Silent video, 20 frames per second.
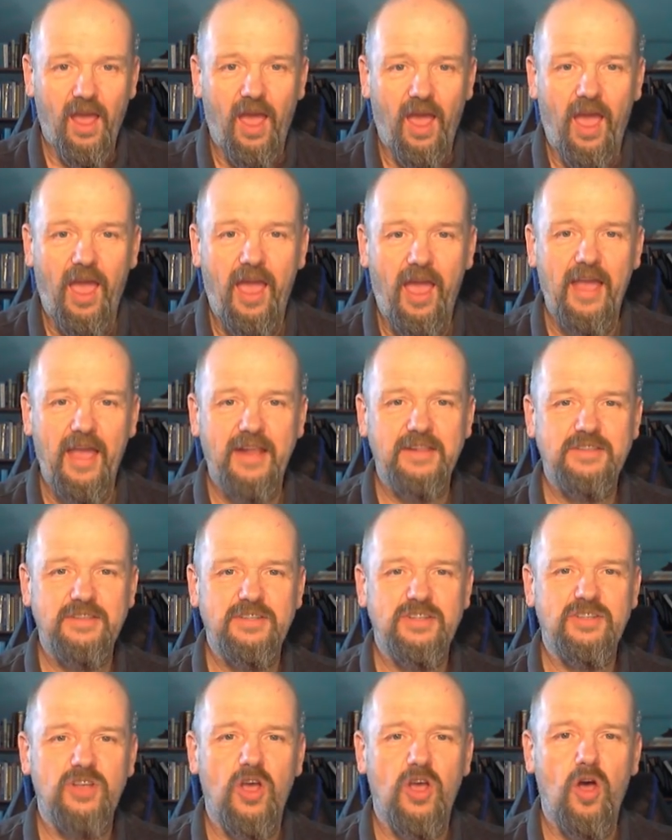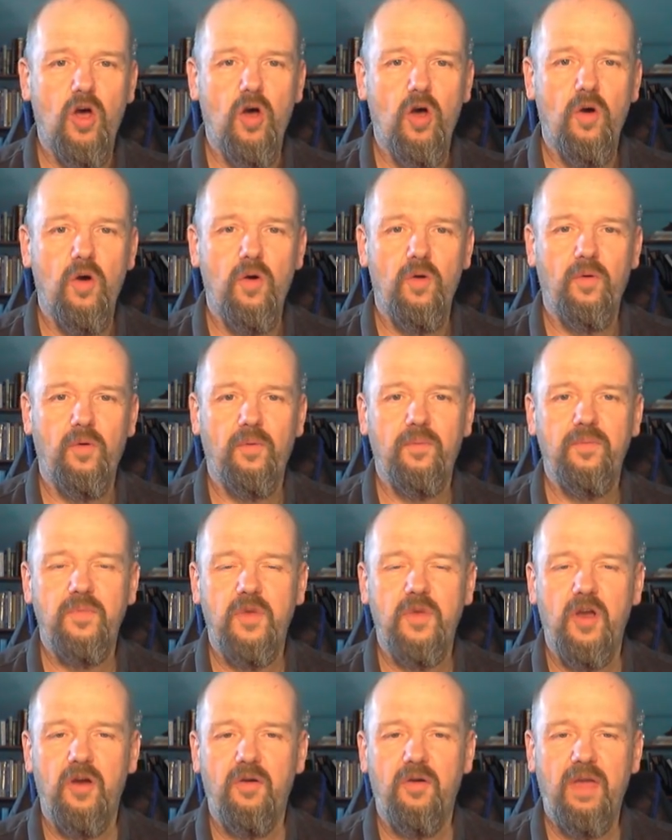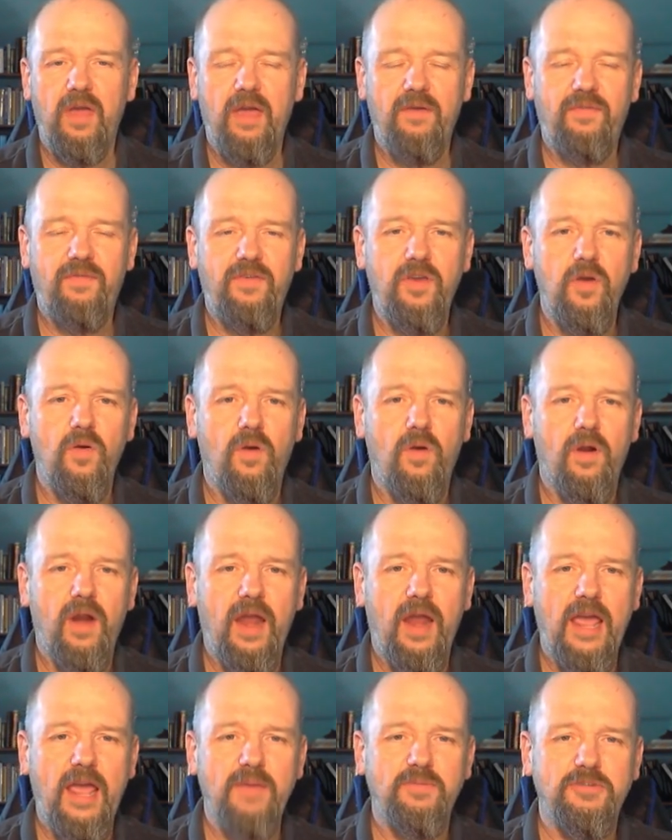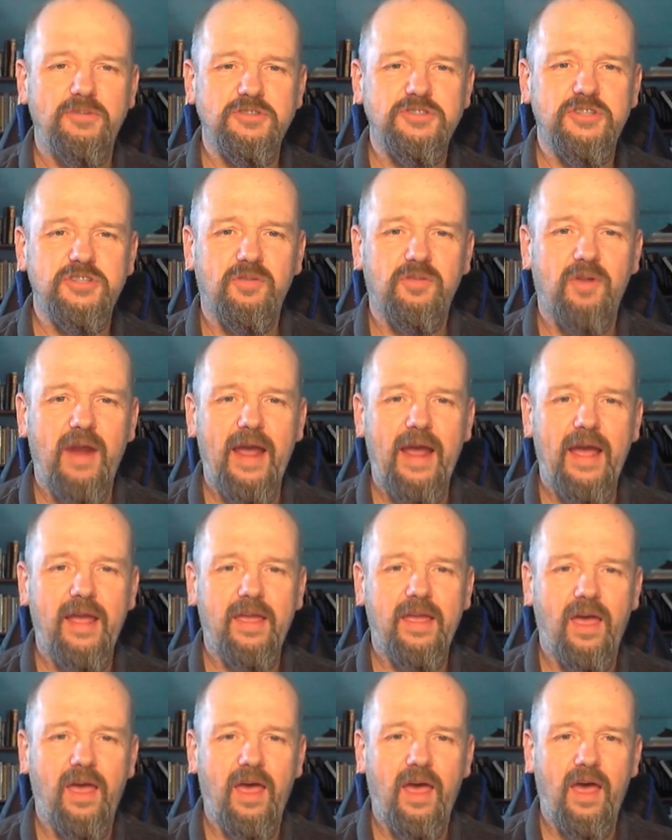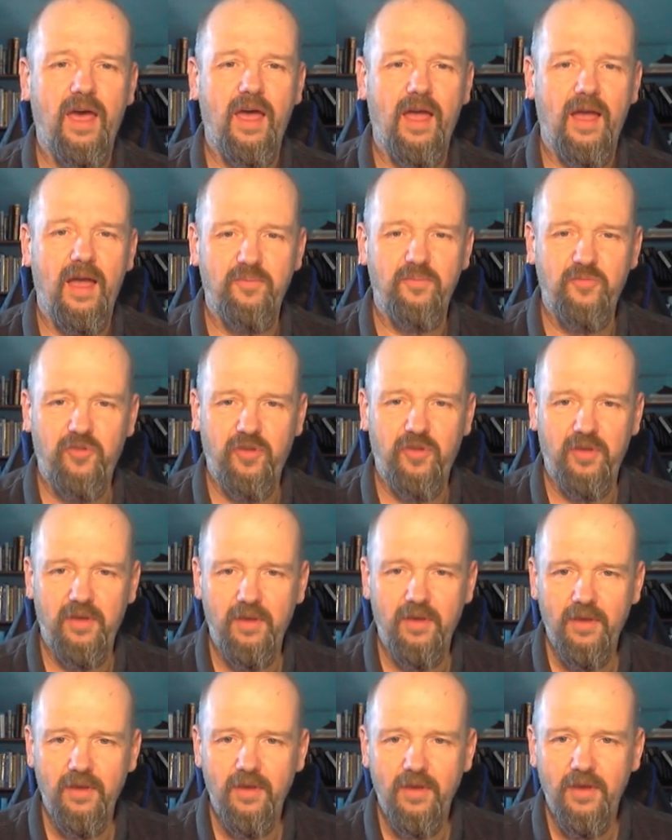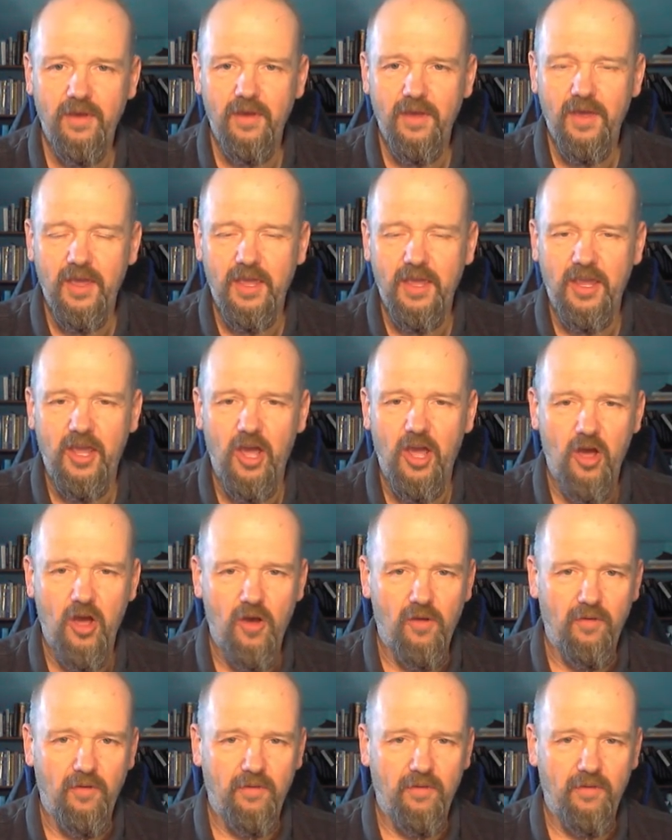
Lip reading: And so, if you are able to rack up, 10